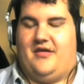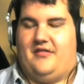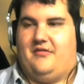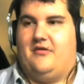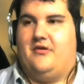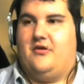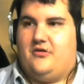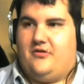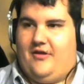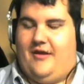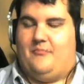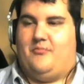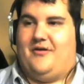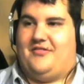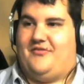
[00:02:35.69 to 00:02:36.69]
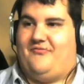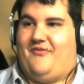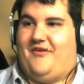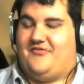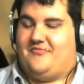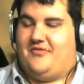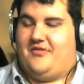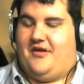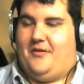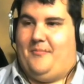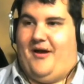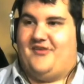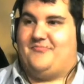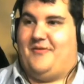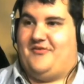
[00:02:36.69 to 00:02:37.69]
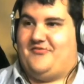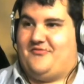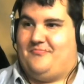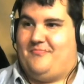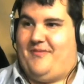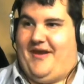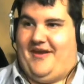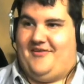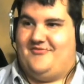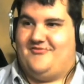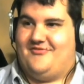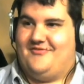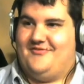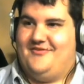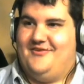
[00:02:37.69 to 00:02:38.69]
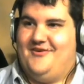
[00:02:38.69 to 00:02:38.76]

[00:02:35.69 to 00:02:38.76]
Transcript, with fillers: Then Yet we had the face the MySpace page